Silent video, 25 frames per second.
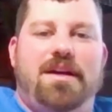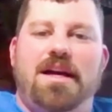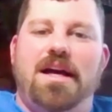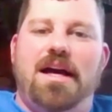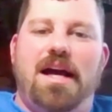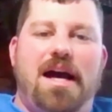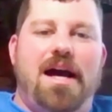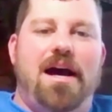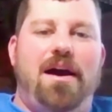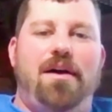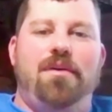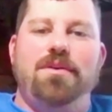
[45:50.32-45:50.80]

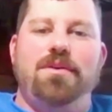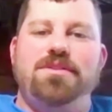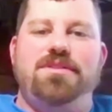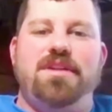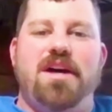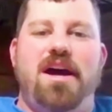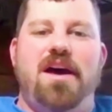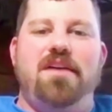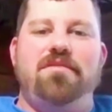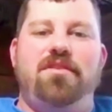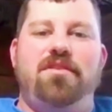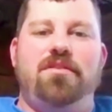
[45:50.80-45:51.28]
I always
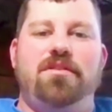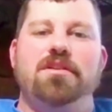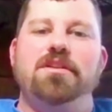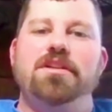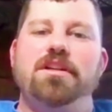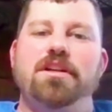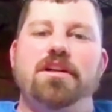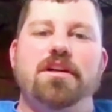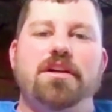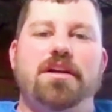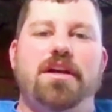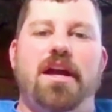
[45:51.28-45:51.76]
dive on a
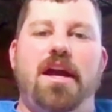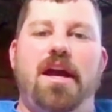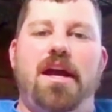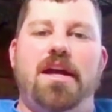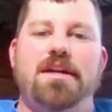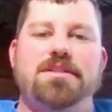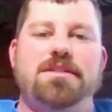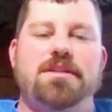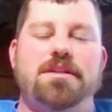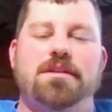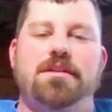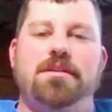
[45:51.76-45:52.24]
deer
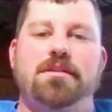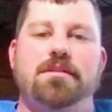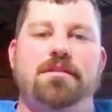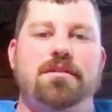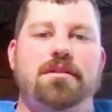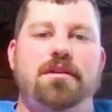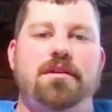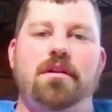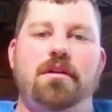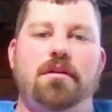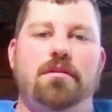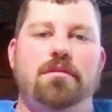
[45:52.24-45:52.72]
cast and,
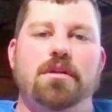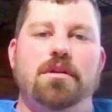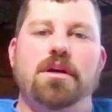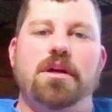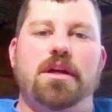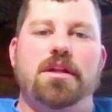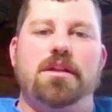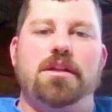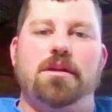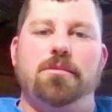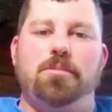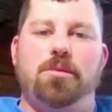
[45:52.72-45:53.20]

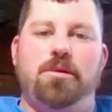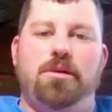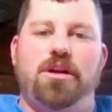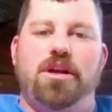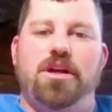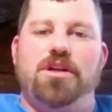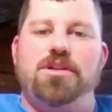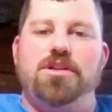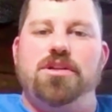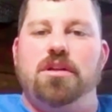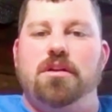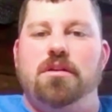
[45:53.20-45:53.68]
look at the
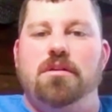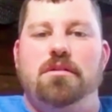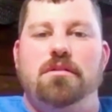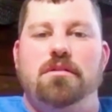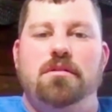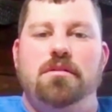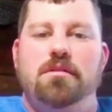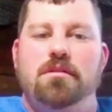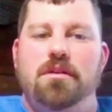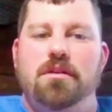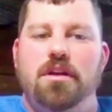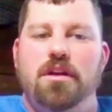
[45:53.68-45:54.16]
prediction,